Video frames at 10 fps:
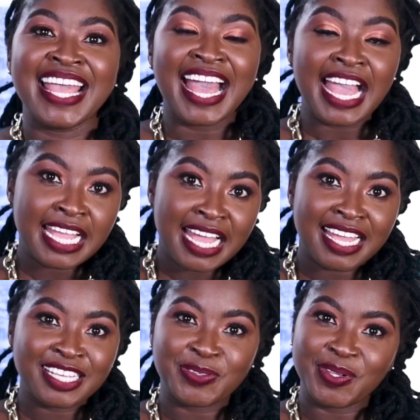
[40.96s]
Hi
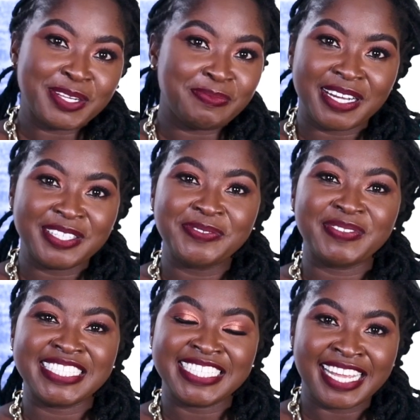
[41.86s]
guys, welcome back to
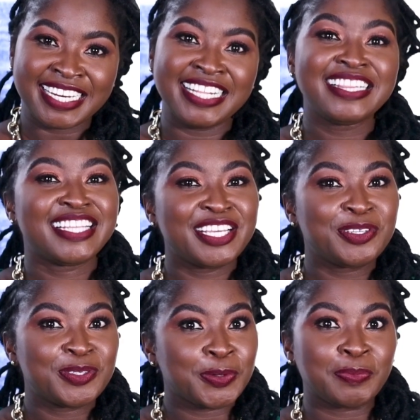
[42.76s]
my channel. Thank
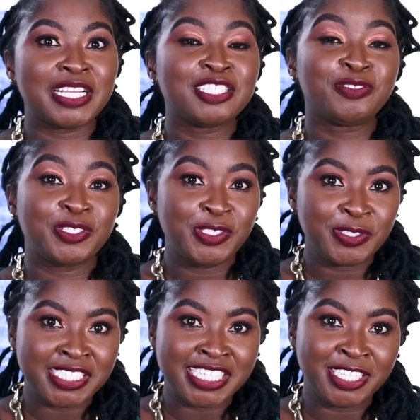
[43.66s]
you so much for
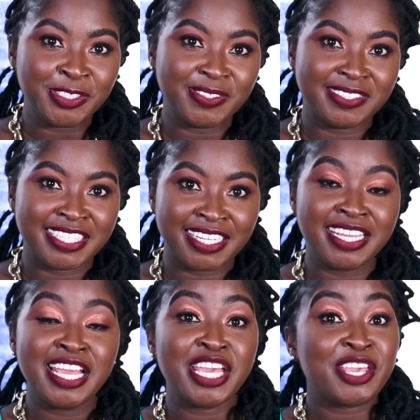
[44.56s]
tuning in today.
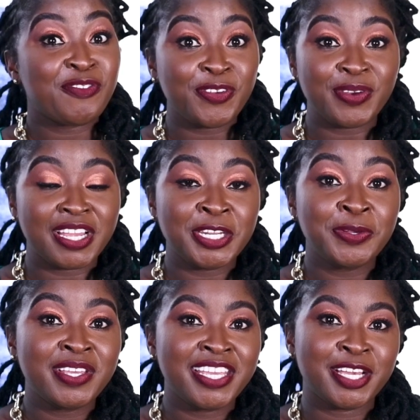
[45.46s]
If you are
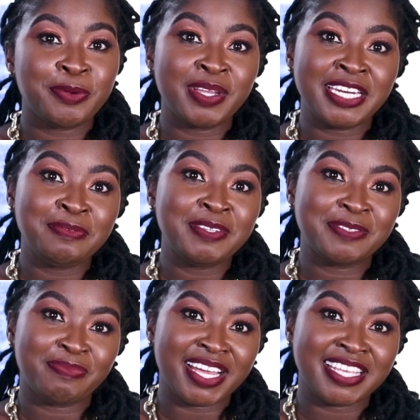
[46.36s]
new here, my name
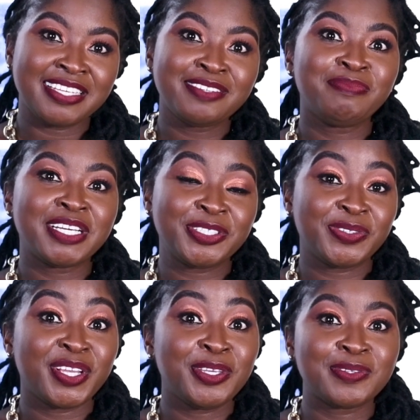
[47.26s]
is Margie. Make
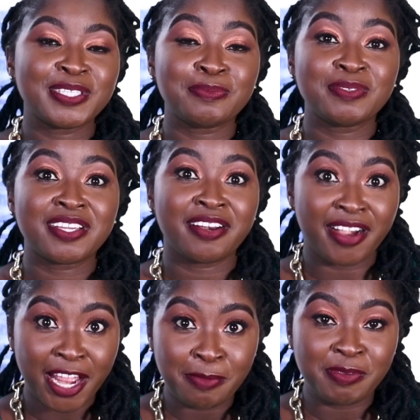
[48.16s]
sure you
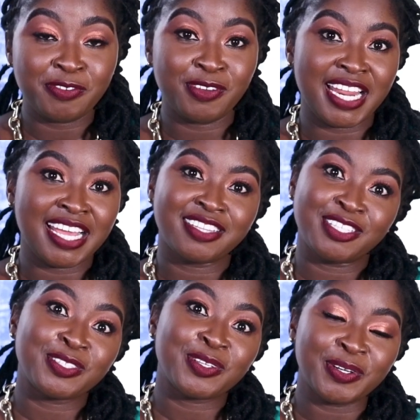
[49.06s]
subscribe if you like
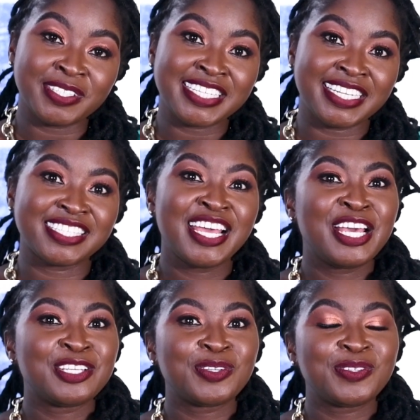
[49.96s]
this content.
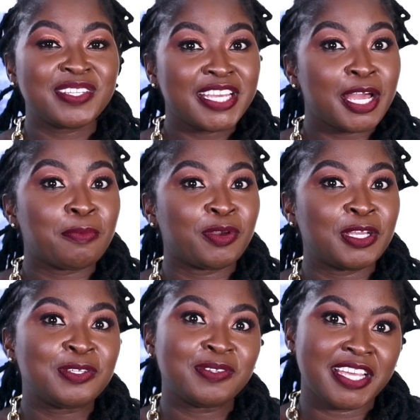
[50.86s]
So today I'm
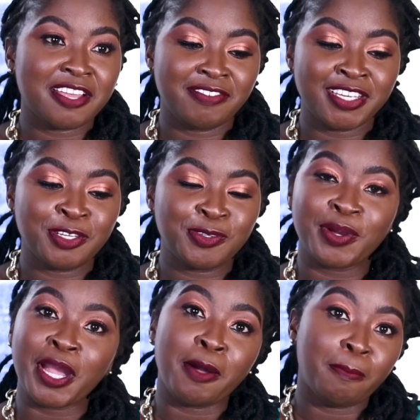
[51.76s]
going to dive in and
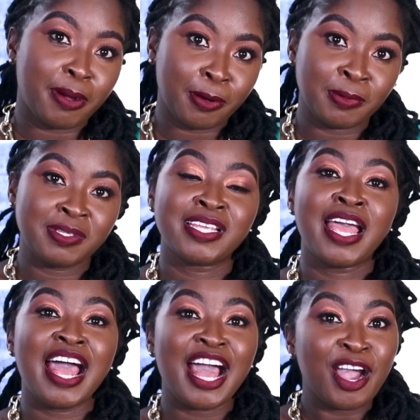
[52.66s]
talk about
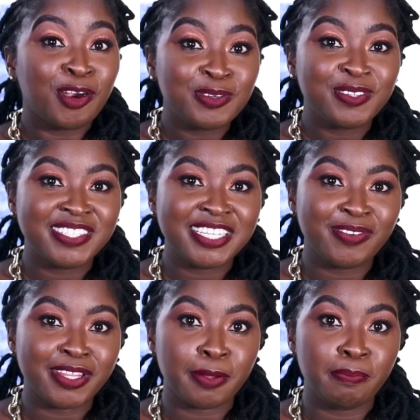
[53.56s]
how to deal
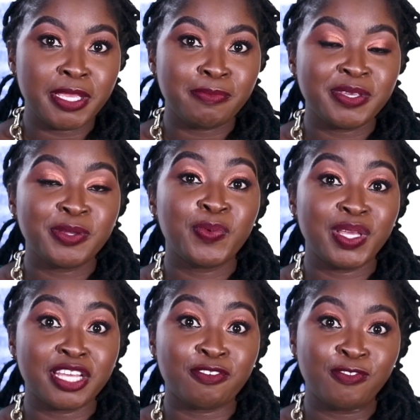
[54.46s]
with a baby
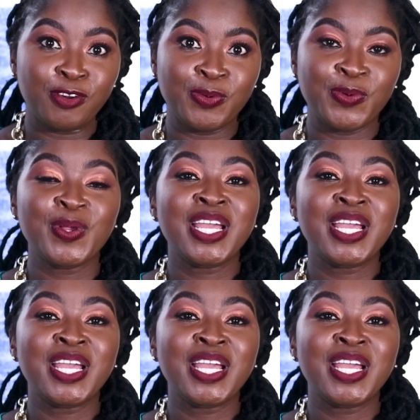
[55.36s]
with a flu.